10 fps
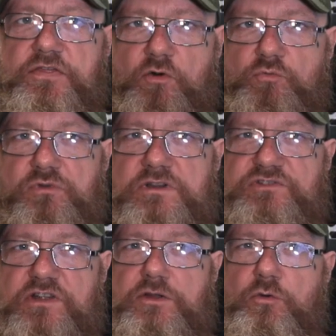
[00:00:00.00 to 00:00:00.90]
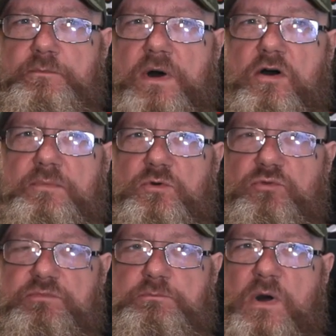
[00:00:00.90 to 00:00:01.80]
Thornbridge Lord
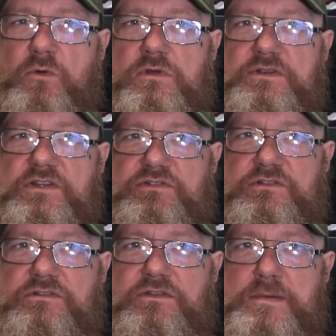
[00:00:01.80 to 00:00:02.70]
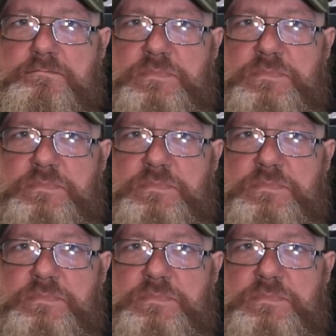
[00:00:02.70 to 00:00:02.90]
Marples bottle conditioned